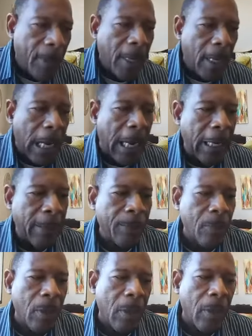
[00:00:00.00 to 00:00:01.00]
and
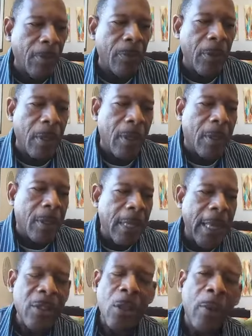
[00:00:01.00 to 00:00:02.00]

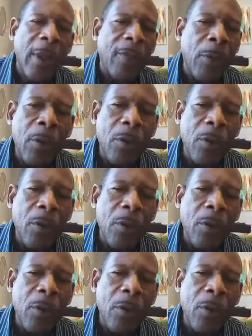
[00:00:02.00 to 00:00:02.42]
so if you're